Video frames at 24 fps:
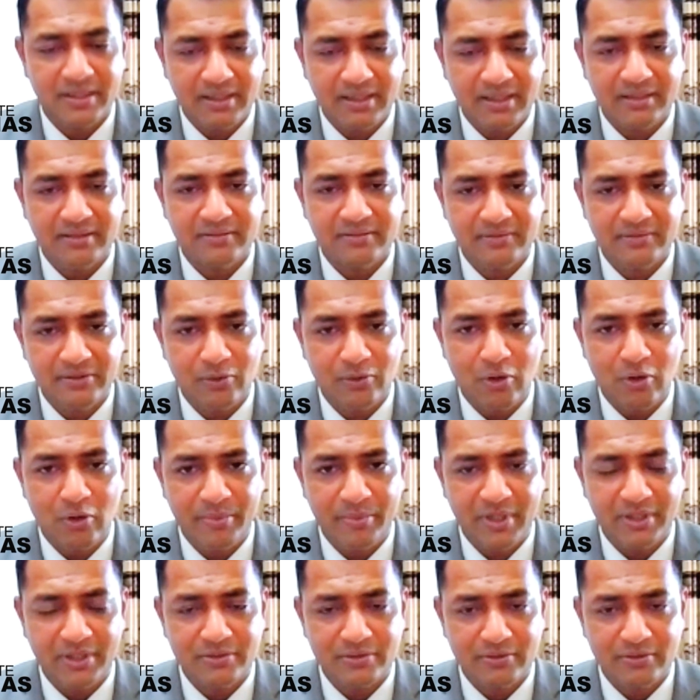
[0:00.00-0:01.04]
I guess the
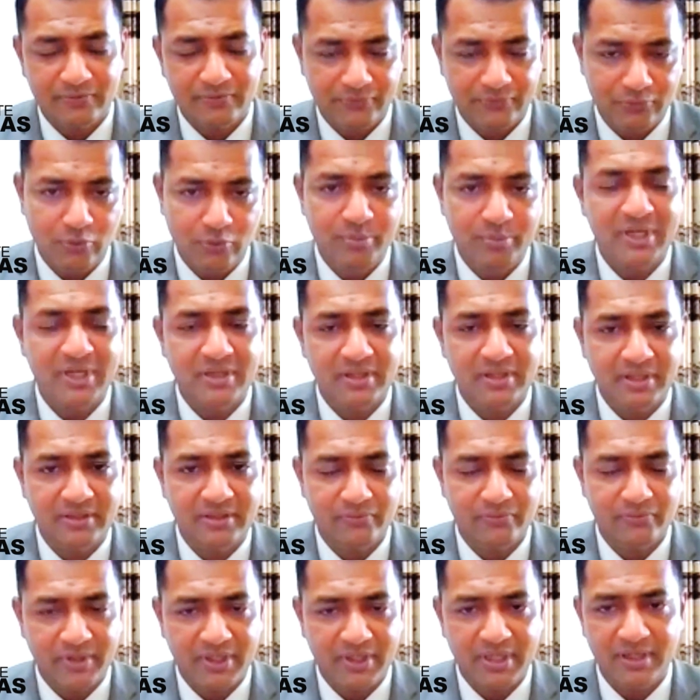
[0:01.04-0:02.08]
combination of so many
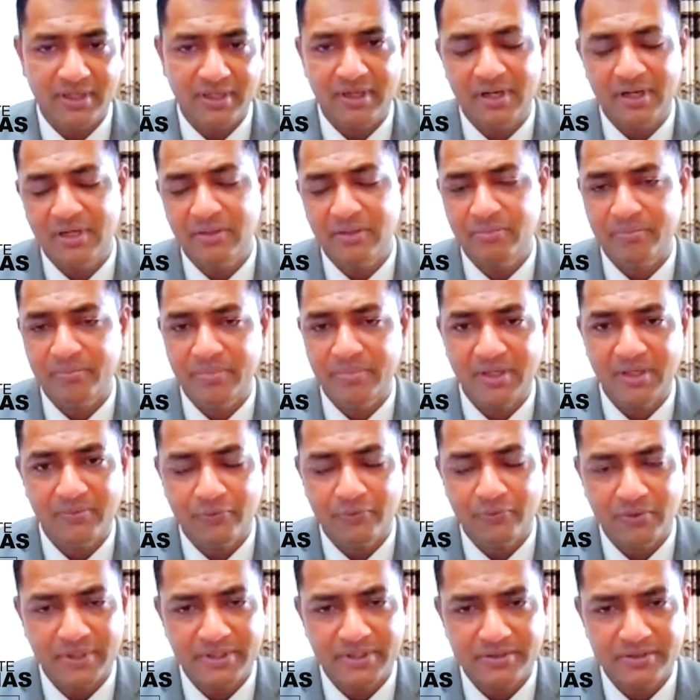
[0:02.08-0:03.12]
things, working hard, being
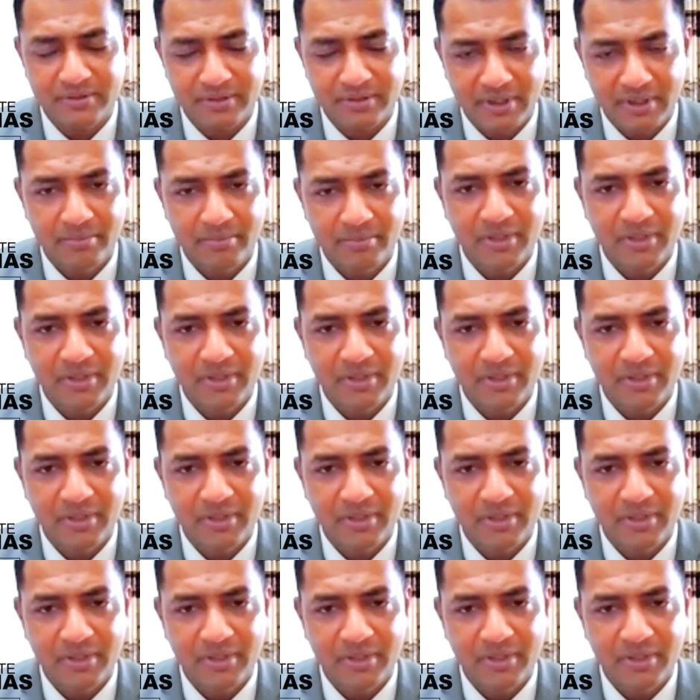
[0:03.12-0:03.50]
focused,